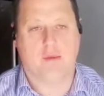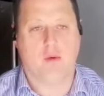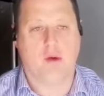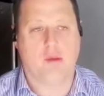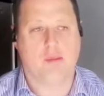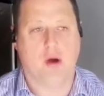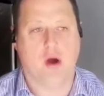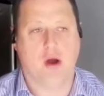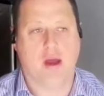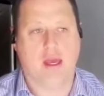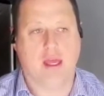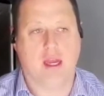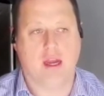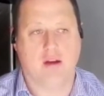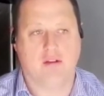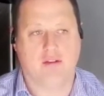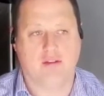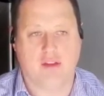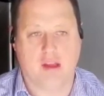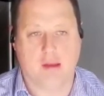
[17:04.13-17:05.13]
Are we buying it
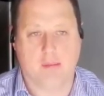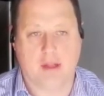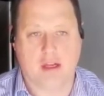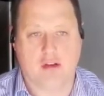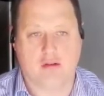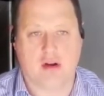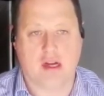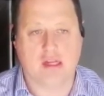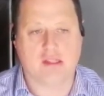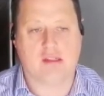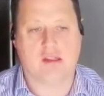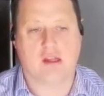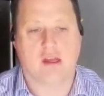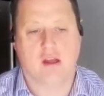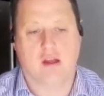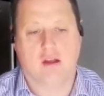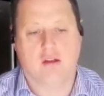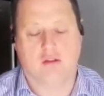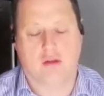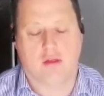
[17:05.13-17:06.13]
in a family trust?
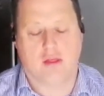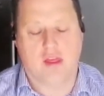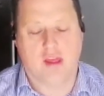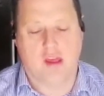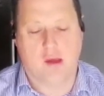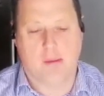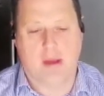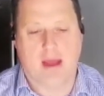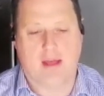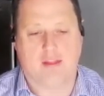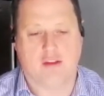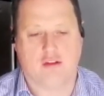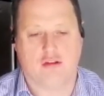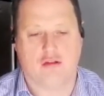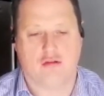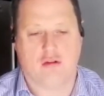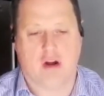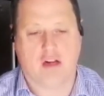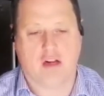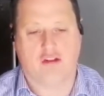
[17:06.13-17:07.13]
So think about the
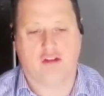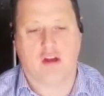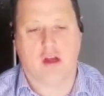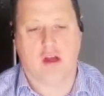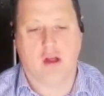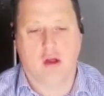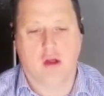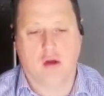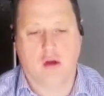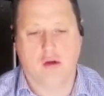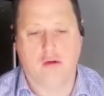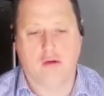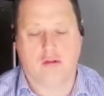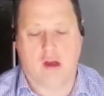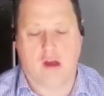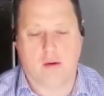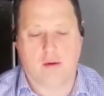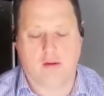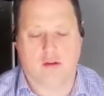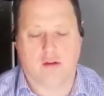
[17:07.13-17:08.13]
structure, who's
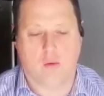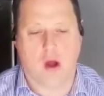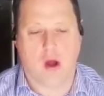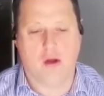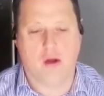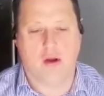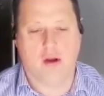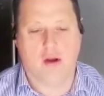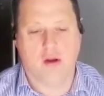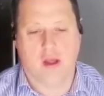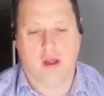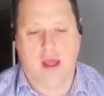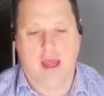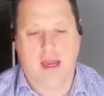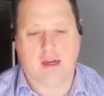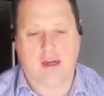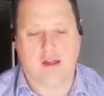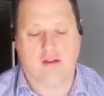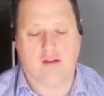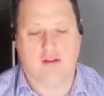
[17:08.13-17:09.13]
going to own it,
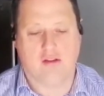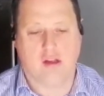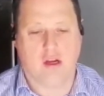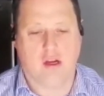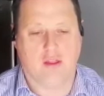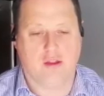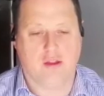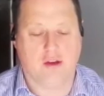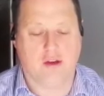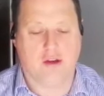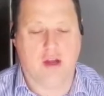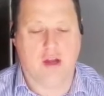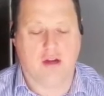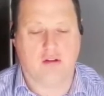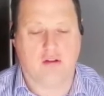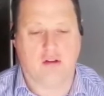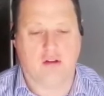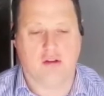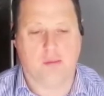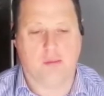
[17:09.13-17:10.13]
and consider the
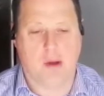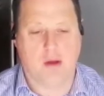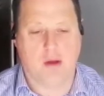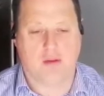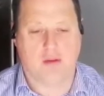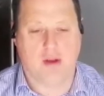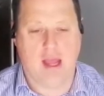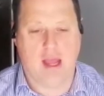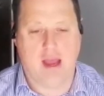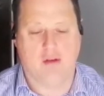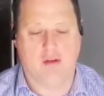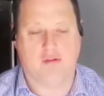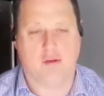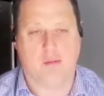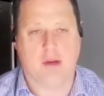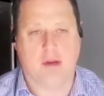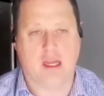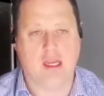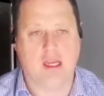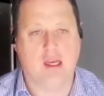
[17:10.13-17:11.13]
deductions both now
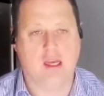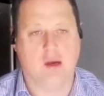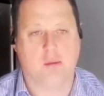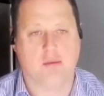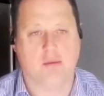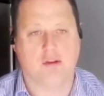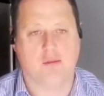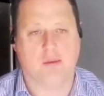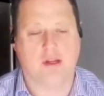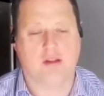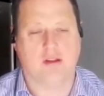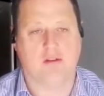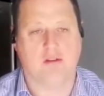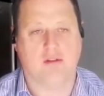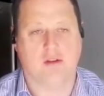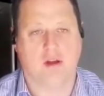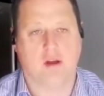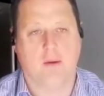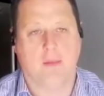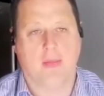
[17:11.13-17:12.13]
from an income perspective
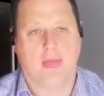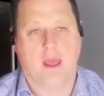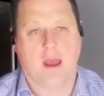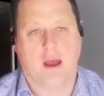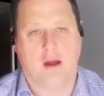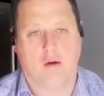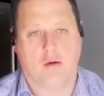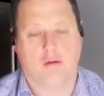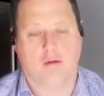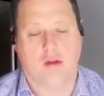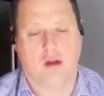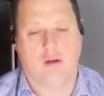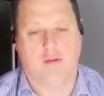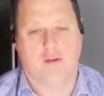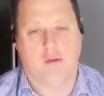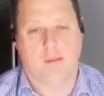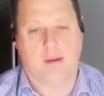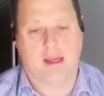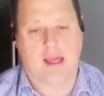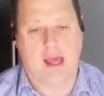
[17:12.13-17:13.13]
and also
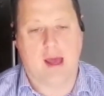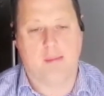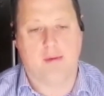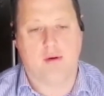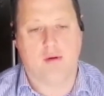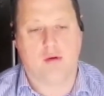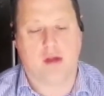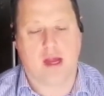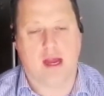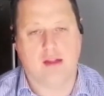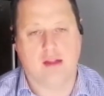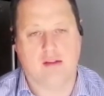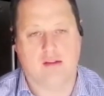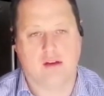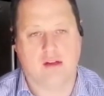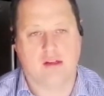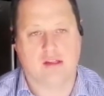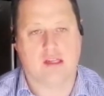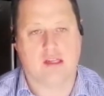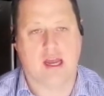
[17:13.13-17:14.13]
from a capital gains
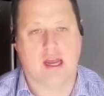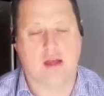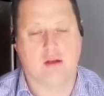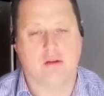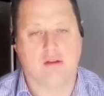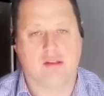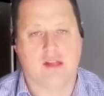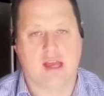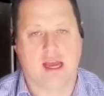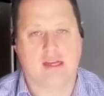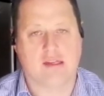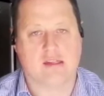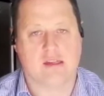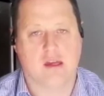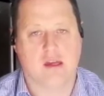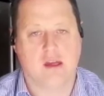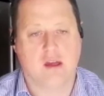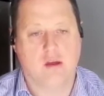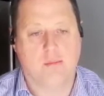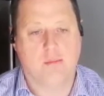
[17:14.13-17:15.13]
and a sales
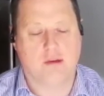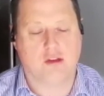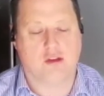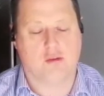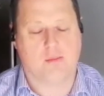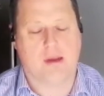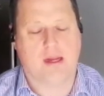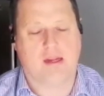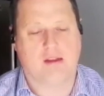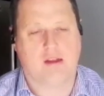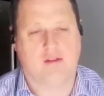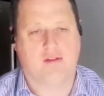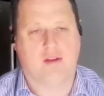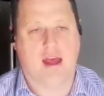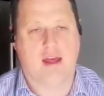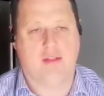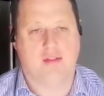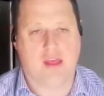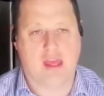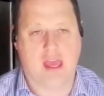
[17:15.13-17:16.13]
tax perspective
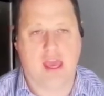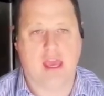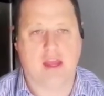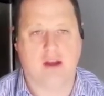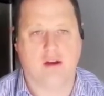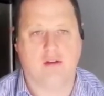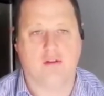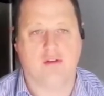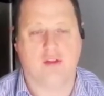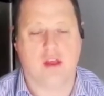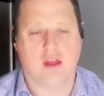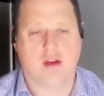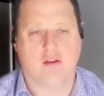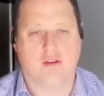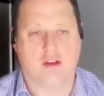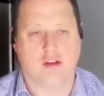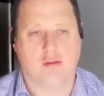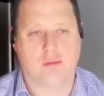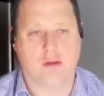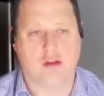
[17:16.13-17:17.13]
at the end of the
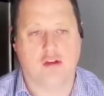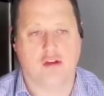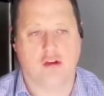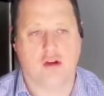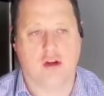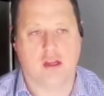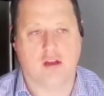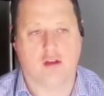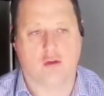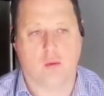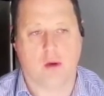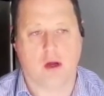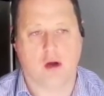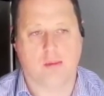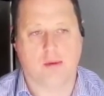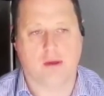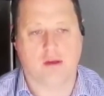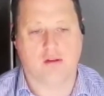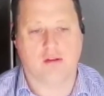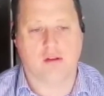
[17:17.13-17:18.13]
investment journey as well,
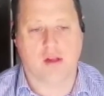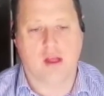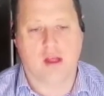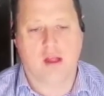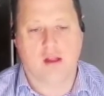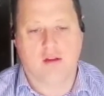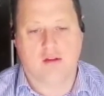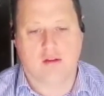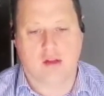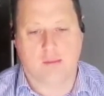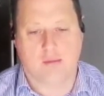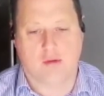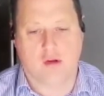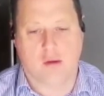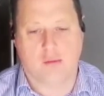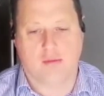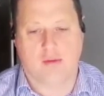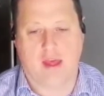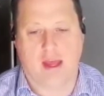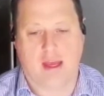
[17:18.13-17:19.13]
because
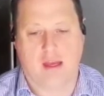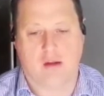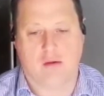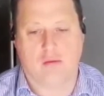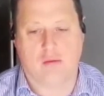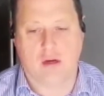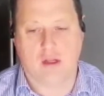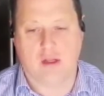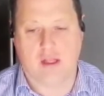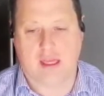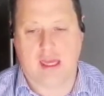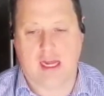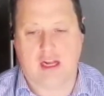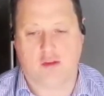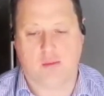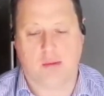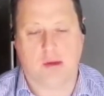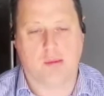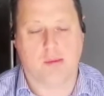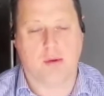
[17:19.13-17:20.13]
sometimes that can really
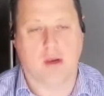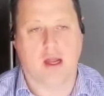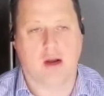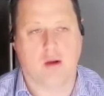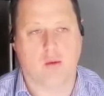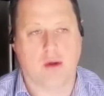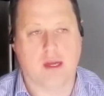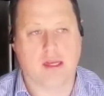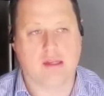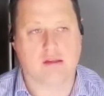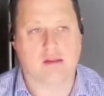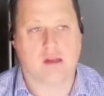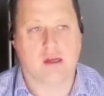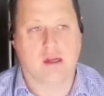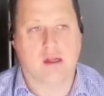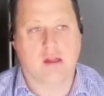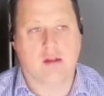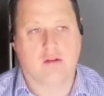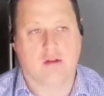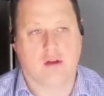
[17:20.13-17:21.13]
catch people unawares.
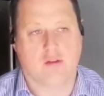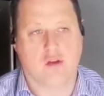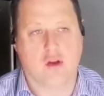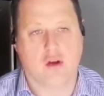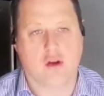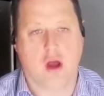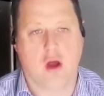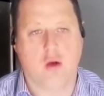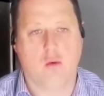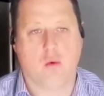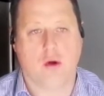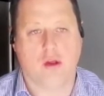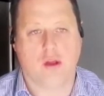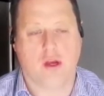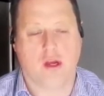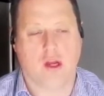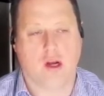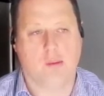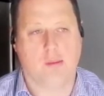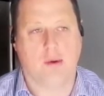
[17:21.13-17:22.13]
So if you know what you're
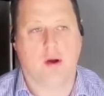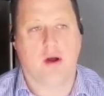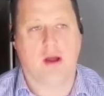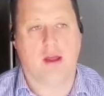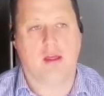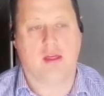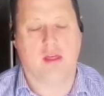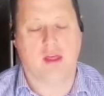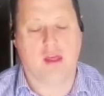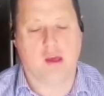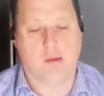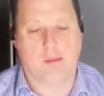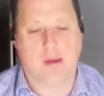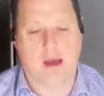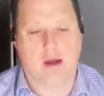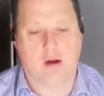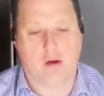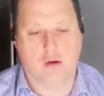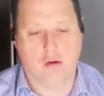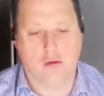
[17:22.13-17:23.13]
going to buy, think
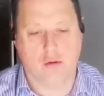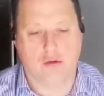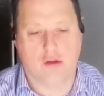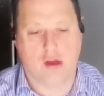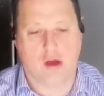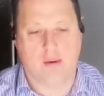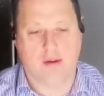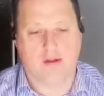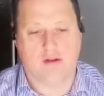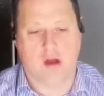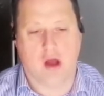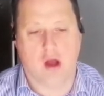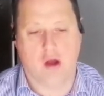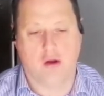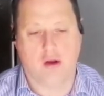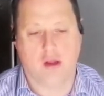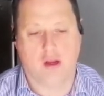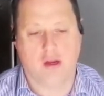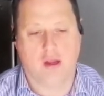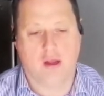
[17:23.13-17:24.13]
about who's going to
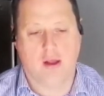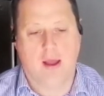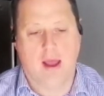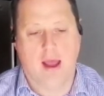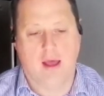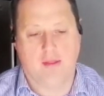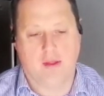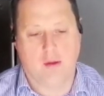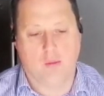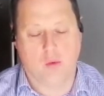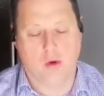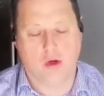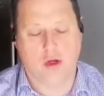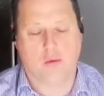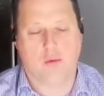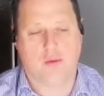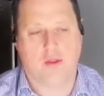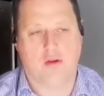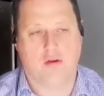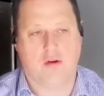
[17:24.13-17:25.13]
own it, and then
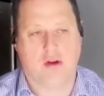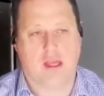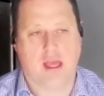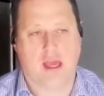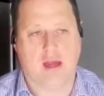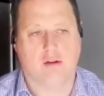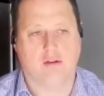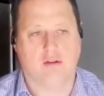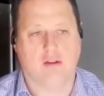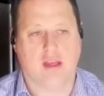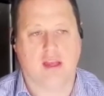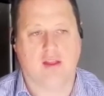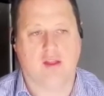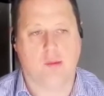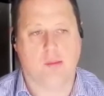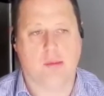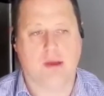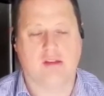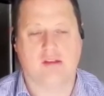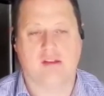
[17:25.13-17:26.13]
work with your accountant to get the
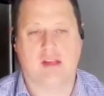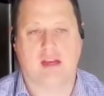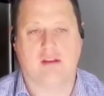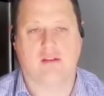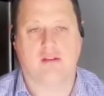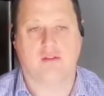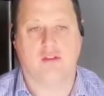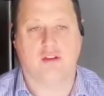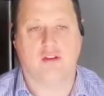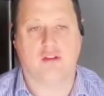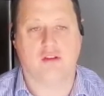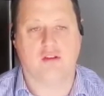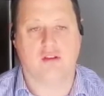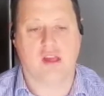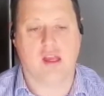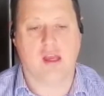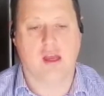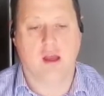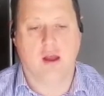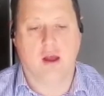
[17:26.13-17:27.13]
best tax
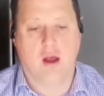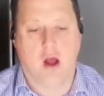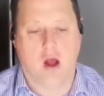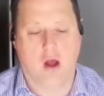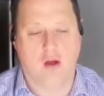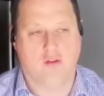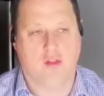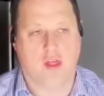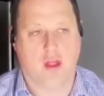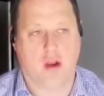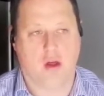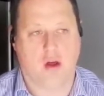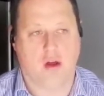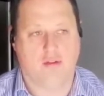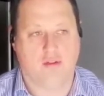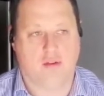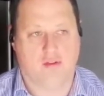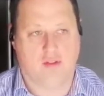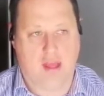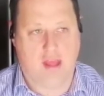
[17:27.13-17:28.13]
efficiency over the
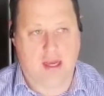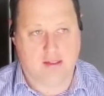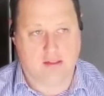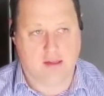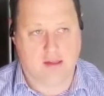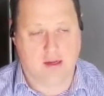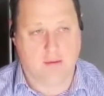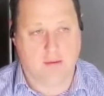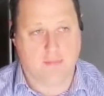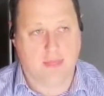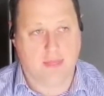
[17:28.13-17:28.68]
life of the asset.